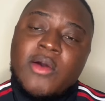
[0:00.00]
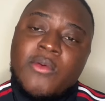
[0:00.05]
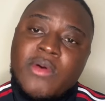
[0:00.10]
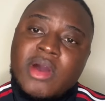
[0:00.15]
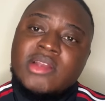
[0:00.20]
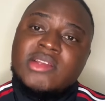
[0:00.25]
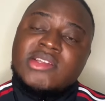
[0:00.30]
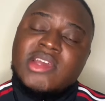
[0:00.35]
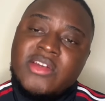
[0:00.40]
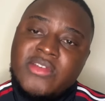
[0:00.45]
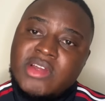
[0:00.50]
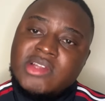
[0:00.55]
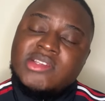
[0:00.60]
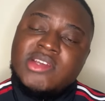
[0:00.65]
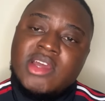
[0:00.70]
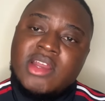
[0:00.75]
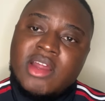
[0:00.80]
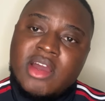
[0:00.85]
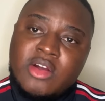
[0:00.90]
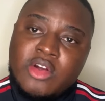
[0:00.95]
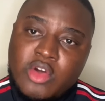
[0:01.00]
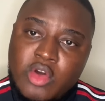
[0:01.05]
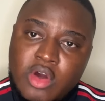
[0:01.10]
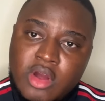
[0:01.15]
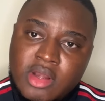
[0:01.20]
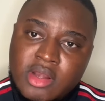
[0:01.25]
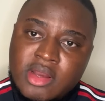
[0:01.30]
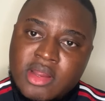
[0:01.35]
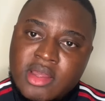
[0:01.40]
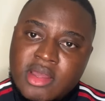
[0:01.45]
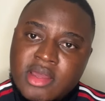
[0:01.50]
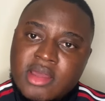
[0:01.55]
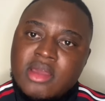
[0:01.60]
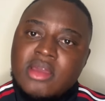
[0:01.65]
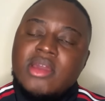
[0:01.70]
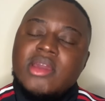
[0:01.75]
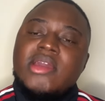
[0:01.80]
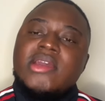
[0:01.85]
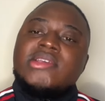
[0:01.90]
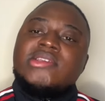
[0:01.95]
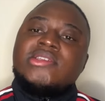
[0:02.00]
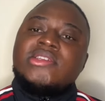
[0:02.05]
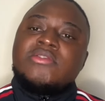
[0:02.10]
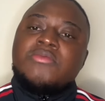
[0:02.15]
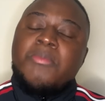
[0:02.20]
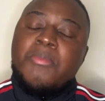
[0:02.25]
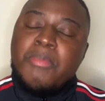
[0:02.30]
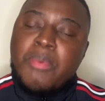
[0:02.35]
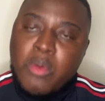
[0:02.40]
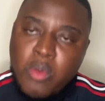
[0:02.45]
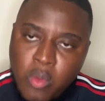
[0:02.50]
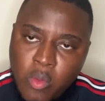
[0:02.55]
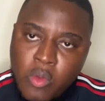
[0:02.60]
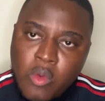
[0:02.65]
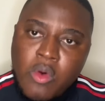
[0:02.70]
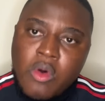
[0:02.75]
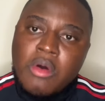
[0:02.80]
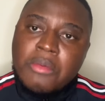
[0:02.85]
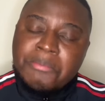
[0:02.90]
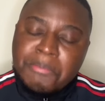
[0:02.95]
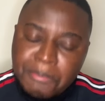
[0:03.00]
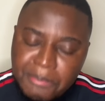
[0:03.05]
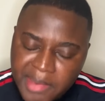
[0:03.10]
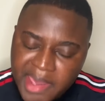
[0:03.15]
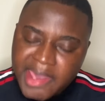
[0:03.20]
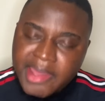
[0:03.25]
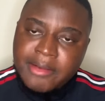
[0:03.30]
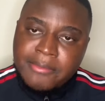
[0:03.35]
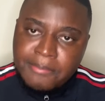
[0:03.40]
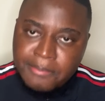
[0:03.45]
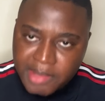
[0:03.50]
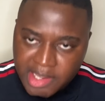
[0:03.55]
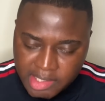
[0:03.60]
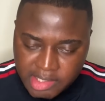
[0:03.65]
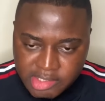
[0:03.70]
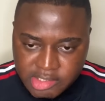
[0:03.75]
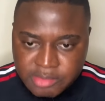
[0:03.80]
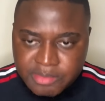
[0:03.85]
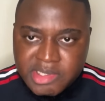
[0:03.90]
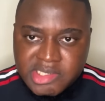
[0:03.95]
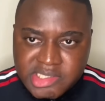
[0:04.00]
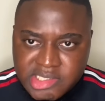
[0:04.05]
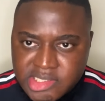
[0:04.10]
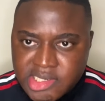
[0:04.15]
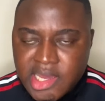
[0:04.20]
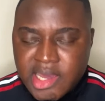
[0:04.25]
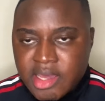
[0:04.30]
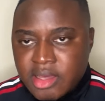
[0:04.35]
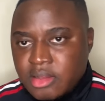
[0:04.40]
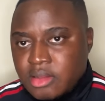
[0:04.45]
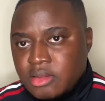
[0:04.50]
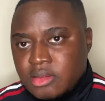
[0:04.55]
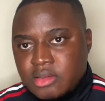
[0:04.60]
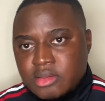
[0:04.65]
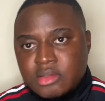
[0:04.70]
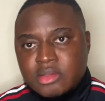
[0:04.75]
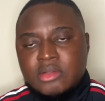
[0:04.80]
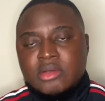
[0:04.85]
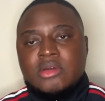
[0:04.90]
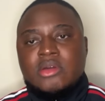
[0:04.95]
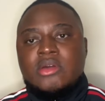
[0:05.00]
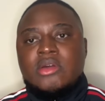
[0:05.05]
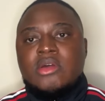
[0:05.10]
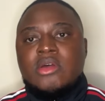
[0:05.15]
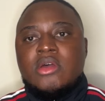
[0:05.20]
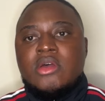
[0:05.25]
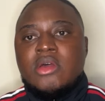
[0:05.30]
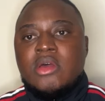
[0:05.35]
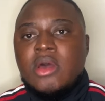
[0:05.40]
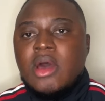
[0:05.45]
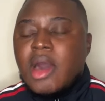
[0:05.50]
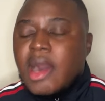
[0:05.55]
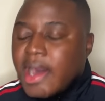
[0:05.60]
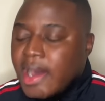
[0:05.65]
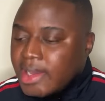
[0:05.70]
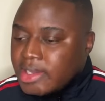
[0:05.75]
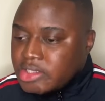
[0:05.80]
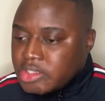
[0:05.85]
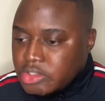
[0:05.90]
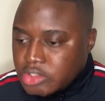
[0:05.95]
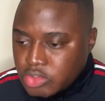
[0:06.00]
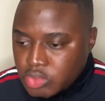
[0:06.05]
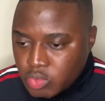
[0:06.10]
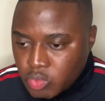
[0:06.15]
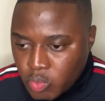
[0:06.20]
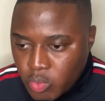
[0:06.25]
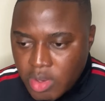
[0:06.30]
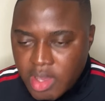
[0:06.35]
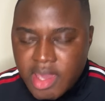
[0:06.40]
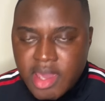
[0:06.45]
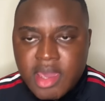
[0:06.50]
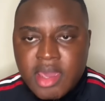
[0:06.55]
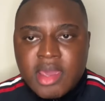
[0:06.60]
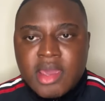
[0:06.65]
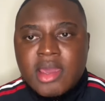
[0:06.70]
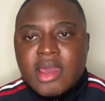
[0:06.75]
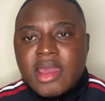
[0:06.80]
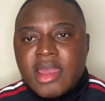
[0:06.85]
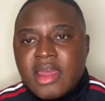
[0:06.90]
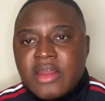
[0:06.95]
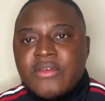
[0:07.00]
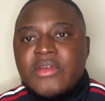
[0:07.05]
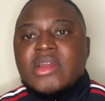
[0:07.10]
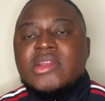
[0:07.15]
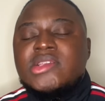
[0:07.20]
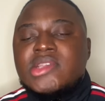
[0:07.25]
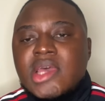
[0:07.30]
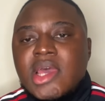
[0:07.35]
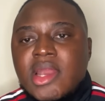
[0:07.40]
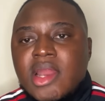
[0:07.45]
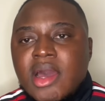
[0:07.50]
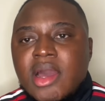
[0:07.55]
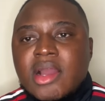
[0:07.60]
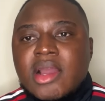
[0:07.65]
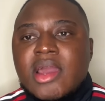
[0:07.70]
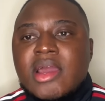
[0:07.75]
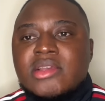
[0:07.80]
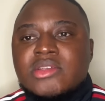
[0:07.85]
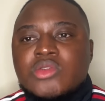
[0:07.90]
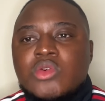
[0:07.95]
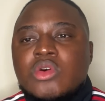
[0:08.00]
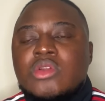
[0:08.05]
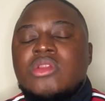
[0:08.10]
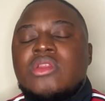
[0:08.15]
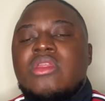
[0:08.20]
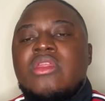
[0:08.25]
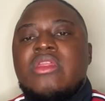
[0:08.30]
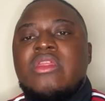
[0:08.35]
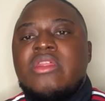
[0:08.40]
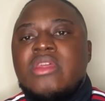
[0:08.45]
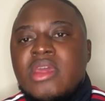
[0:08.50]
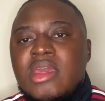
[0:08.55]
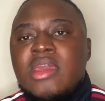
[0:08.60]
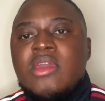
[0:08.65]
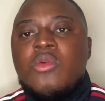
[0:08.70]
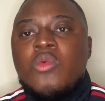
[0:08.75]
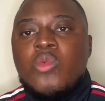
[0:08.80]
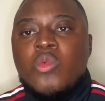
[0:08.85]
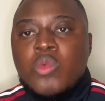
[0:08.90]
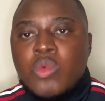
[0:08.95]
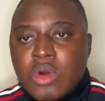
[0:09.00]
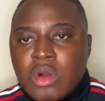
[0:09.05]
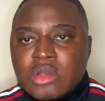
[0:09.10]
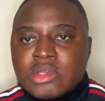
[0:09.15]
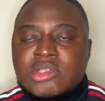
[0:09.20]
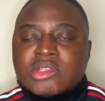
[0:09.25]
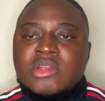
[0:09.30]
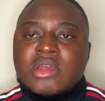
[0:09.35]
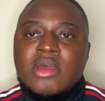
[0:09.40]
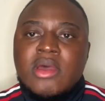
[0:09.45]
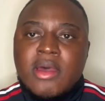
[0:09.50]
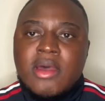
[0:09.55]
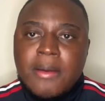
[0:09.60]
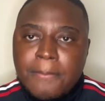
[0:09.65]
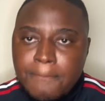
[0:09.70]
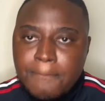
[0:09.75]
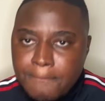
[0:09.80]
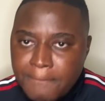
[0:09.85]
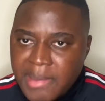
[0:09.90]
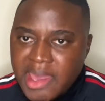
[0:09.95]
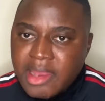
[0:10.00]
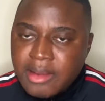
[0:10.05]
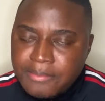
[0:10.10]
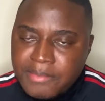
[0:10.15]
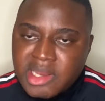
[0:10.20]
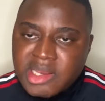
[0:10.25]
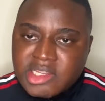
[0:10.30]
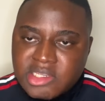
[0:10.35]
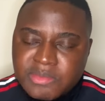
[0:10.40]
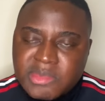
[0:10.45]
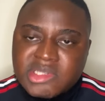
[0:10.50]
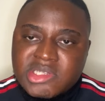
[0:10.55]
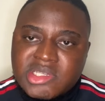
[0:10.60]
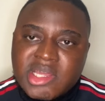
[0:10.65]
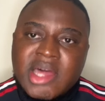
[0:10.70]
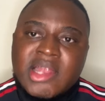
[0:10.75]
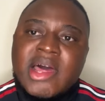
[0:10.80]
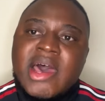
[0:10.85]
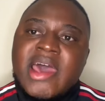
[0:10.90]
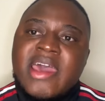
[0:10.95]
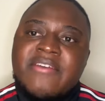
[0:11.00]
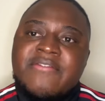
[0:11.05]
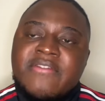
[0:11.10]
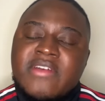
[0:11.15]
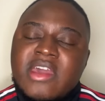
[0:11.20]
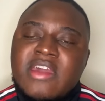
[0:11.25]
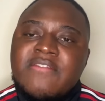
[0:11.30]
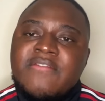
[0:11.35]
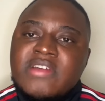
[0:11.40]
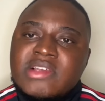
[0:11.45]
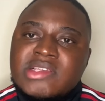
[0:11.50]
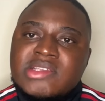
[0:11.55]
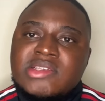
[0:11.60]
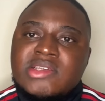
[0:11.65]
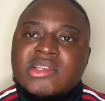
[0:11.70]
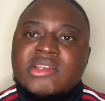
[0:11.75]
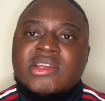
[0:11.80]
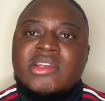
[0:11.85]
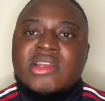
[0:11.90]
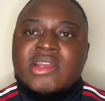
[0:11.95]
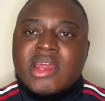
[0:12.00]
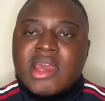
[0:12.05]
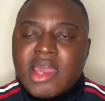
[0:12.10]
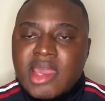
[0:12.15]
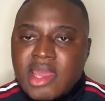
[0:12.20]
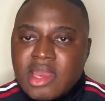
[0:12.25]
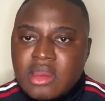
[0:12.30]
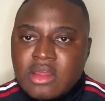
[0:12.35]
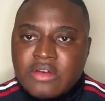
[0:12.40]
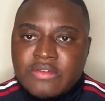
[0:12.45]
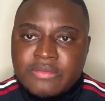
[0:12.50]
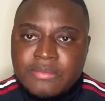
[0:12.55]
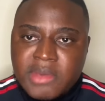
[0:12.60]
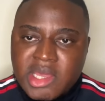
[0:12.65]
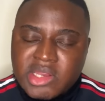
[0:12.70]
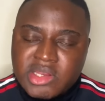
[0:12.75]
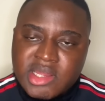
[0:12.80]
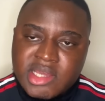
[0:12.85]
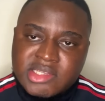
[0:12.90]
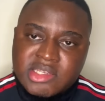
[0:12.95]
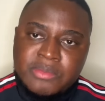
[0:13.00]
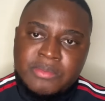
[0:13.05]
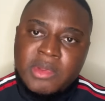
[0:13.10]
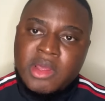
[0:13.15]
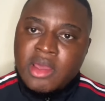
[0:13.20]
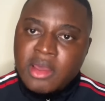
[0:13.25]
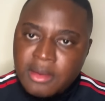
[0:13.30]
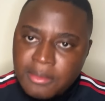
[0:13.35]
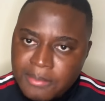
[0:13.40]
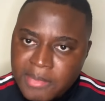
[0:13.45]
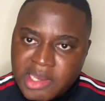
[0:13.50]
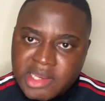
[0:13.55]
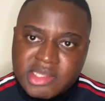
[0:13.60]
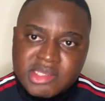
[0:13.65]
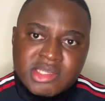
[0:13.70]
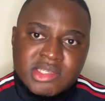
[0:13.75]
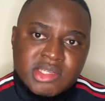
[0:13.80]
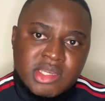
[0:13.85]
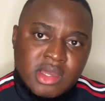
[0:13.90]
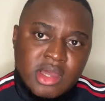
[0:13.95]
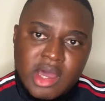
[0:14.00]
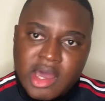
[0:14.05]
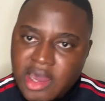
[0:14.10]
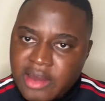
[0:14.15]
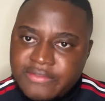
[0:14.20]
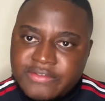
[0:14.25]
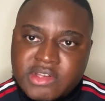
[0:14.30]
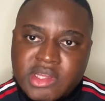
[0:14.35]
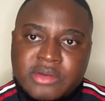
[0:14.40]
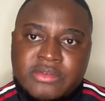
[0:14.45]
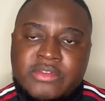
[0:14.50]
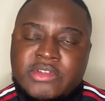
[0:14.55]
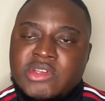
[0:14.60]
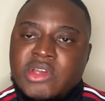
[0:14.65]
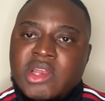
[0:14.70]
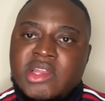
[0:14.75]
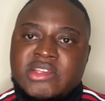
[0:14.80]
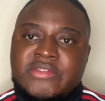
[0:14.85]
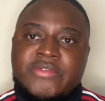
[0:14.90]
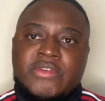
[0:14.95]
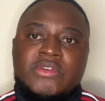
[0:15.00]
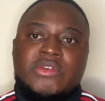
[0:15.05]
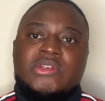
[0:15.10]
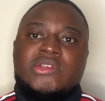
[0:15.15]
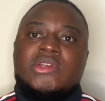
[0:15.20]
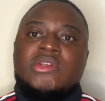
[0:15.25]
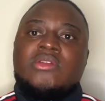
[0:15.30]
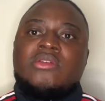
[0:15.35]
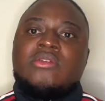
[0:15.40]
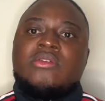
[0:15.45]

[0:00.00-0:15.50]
want Erik ten Hag gone is his poor man management style. I swear Erik ten Hag has got the worst man management style I have ever seen in any of Man United managers after Sir Alex Ferguson.